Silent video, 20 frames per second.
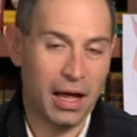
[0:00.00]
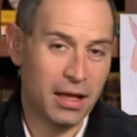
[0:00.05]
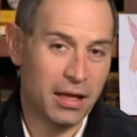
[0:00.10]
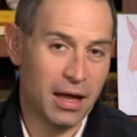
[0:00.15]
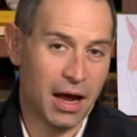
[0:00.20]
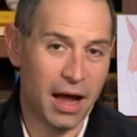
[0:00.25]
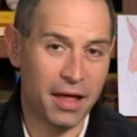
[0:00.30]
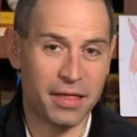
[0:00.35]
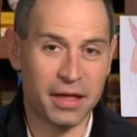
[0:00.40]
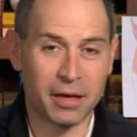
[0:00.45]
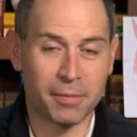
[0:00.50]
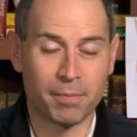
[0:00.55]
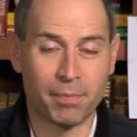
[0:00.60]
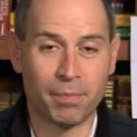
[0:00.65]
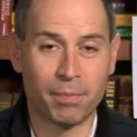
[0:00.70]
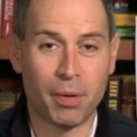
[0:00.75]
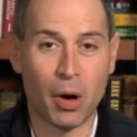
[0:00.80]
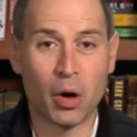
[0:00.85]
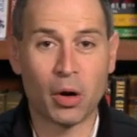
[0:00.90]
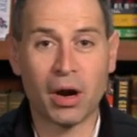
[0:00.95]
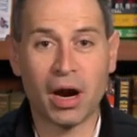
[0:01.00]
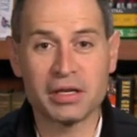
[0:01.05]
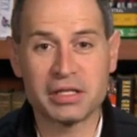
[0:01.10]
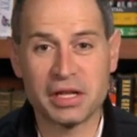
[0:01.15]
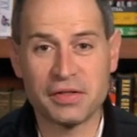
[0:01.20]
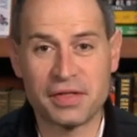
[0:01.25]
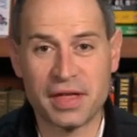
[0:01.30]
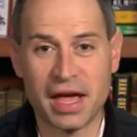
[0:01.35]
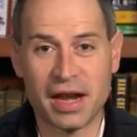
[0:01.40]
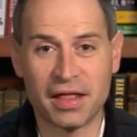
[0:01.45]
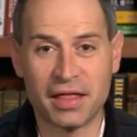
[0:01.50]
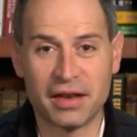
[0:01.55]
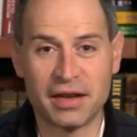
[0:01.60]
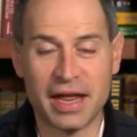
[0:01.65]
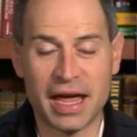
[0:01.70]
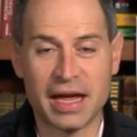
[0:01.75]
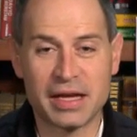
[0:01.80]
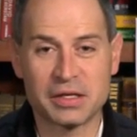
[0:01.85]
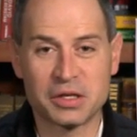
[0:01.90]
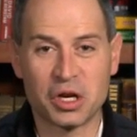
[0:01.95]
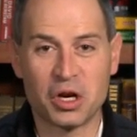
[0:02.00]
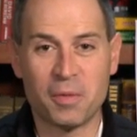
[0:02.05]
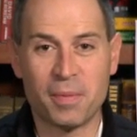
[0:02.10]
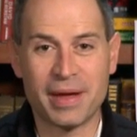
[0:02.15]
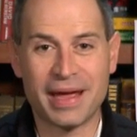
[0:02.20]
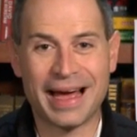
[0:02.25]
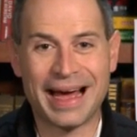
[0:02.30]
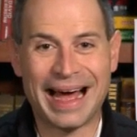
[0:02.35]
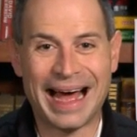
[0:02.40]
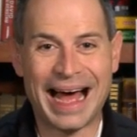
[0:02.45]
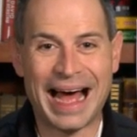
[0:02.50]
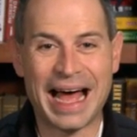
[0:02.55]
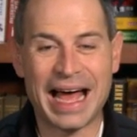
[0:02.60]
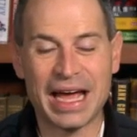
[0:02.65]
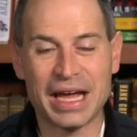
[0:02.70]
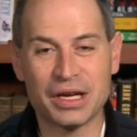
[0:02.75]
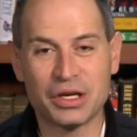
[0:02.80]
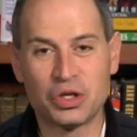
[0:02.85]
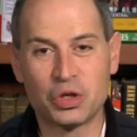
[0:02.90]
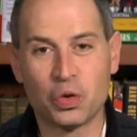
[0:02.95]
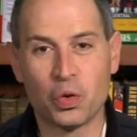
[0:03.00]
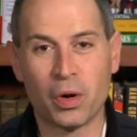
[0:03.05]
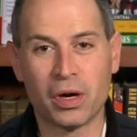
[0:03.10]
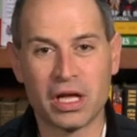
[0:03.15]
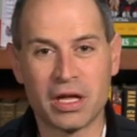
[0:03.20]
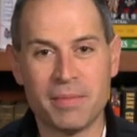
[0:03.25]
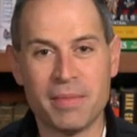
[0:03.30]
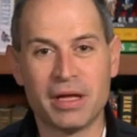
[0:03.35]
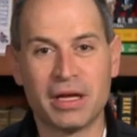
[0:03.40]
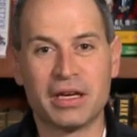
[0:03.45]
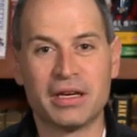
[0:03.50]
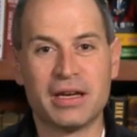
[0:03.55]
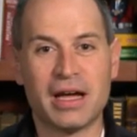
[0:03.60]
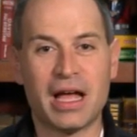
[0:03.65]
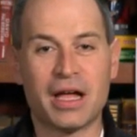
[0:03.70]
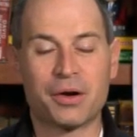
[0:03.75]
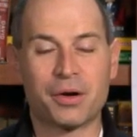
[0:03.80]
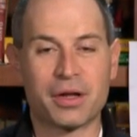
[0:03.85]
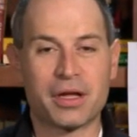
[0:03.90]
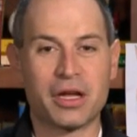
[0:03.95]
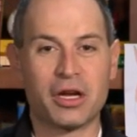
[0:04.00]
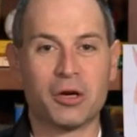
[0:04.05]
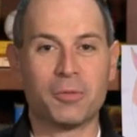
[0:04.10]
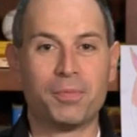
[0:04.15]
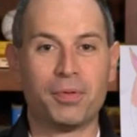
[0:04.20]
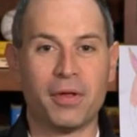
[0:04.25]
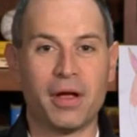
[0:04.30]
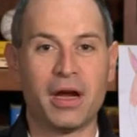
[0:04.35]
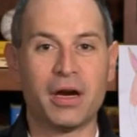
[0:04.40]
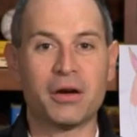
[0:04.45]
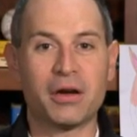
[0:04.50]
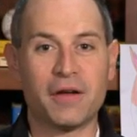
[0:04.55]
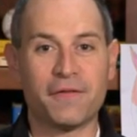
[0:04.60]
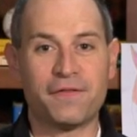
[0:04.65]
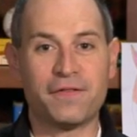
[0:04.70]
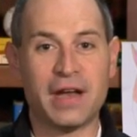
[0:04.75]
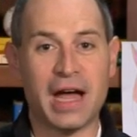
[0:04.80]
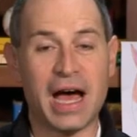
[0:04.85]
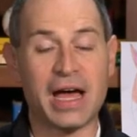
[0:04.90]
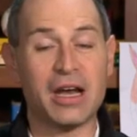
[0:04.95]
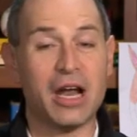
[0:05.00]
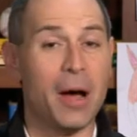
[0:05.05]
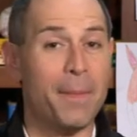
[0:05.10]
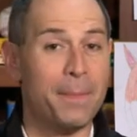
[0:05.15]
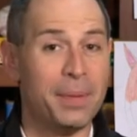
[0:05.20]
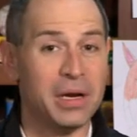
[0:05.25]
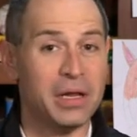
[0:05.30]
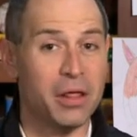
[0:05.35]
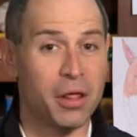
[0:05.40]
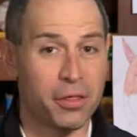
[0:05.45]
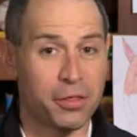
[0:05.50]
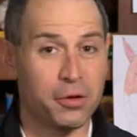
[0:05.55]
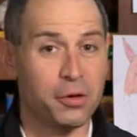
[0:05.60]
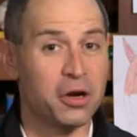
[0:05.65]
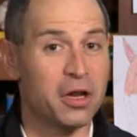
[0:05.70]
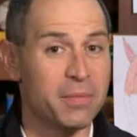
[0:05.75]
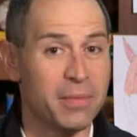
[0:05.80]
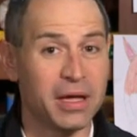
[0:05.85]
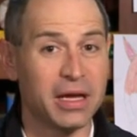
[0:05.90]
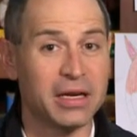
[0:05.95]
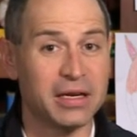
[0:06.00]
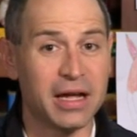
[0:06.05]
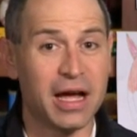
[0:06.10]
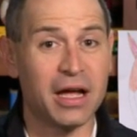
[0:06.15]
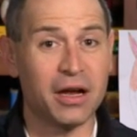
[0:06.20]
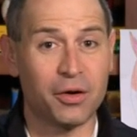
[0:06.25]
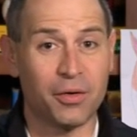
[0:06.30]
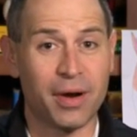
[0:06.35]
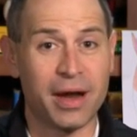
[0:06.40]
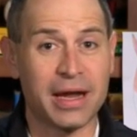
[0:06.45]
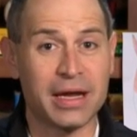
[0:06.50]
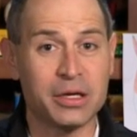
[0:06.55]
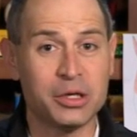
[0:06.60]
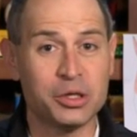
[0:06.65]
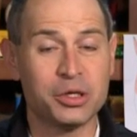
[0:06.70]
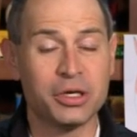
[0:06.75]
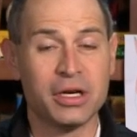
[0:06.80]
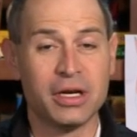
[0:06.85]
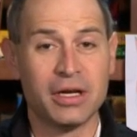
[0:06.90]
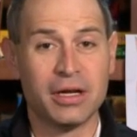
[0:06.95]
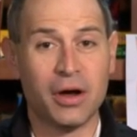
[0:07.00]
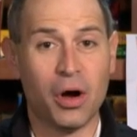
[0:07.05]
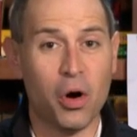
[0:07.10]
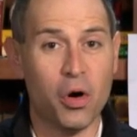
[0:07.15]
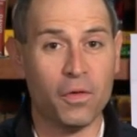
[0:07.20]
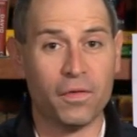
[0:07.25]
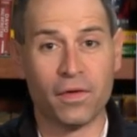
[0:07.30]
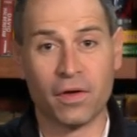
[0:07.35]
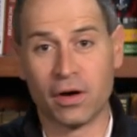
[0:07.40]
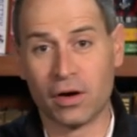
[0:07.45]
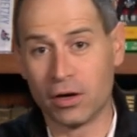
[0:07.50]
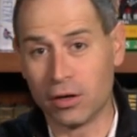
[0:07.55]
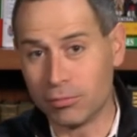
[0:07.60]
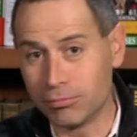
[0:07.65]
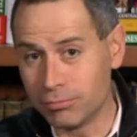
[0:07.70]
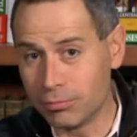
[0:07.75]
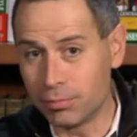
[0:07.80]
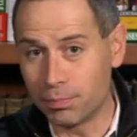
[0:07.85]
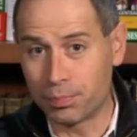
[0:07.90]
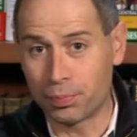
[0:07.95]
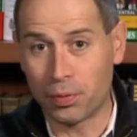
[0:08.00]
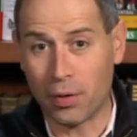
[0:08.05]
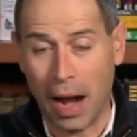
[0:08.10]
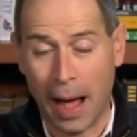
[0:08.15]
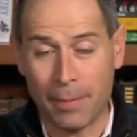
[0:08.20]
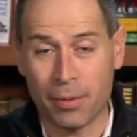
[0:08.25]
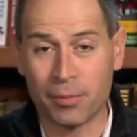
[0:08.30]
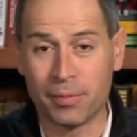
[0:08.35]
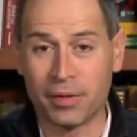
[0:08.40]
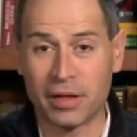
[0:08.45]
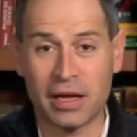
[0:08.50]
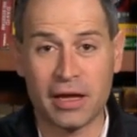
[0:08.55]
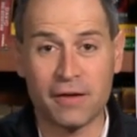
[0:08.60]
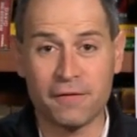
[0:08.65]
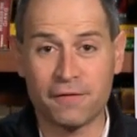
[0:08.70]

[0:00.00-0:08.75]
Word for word: I think Bogaerts at the end of the day is going to be a high twenty million dollars a year player, if not up into the thirty million dollars range over probably